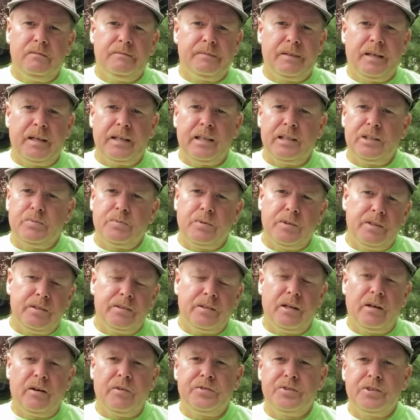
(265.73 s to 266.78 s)
guess with his
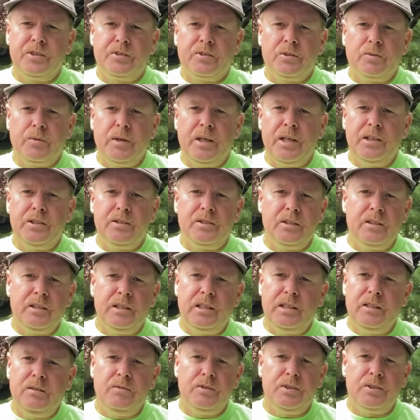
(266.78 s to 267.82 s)
health situation,
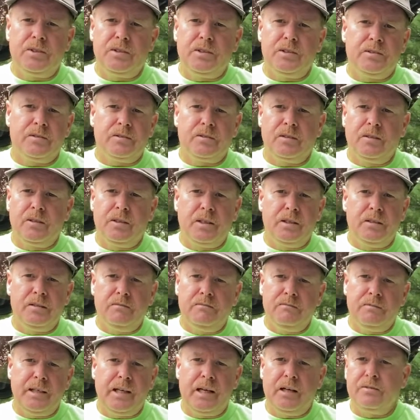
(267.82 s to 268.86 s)
he was just gonna
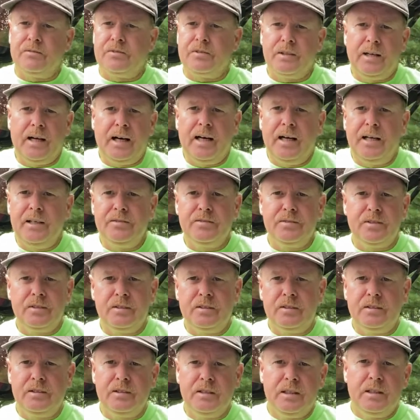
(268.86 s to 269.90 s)
downsize
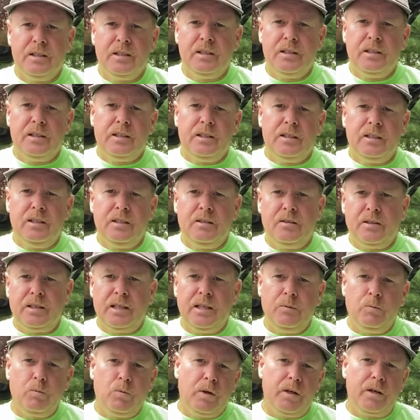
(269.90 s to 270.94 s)
and,
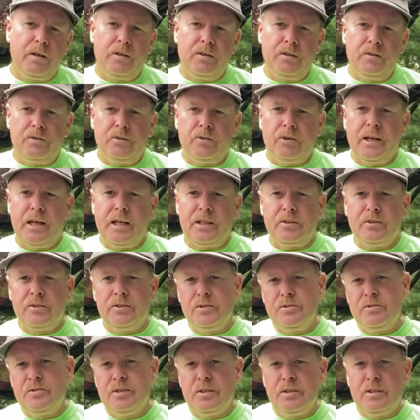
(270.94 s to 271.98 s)
keep one of the
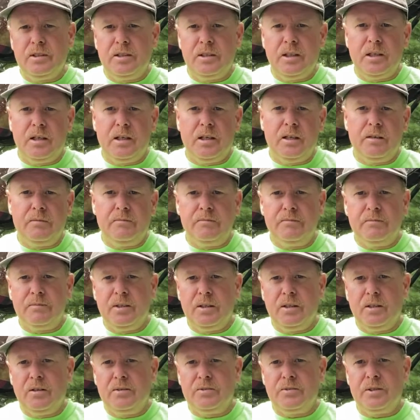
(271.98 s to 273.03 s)
tractors and,
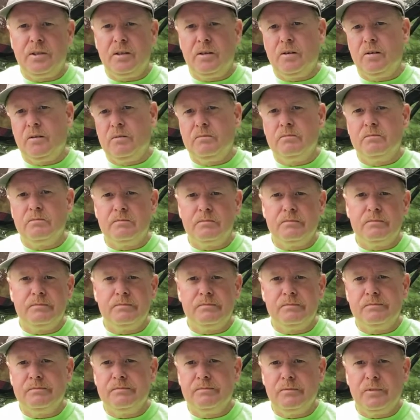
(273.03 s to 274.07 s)
sell
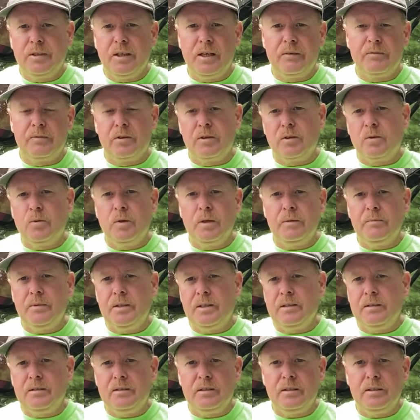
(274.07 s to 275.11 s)
whatever
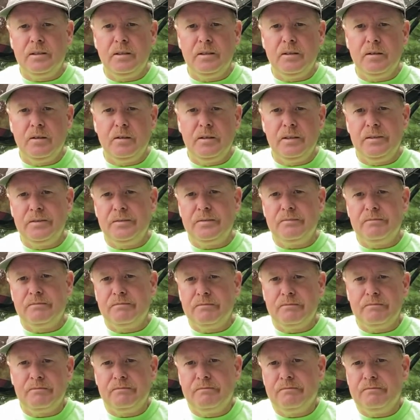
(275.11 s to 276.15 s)
equipment, his
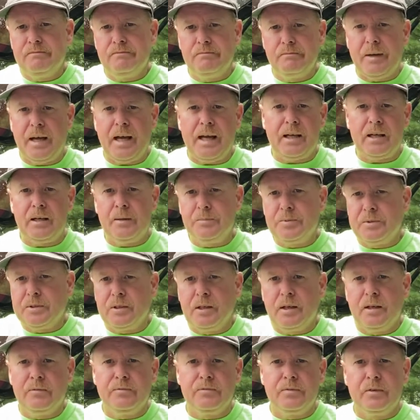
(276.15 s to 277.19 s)
backup
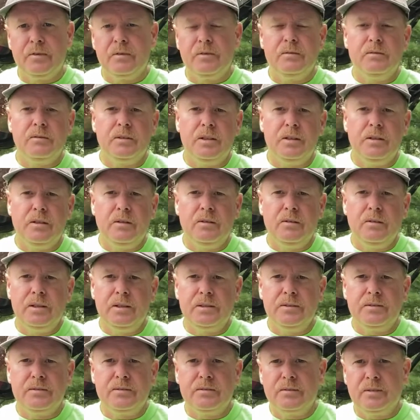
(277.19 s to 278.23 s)
stuff, or,
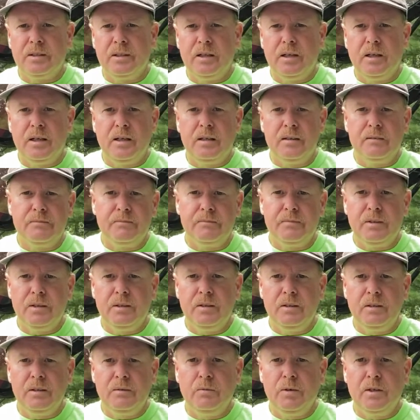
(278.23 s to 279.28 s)
his,
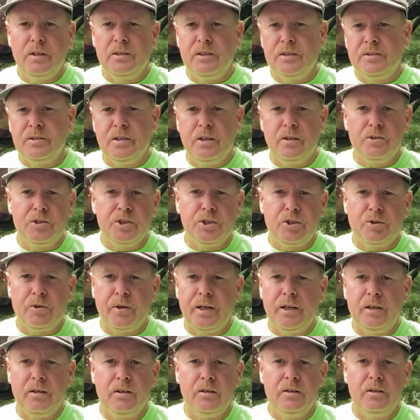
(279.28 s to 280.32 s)
he wanted to sell his
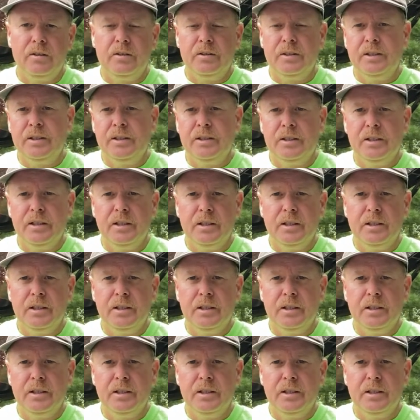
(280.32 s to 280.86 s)
trailer, and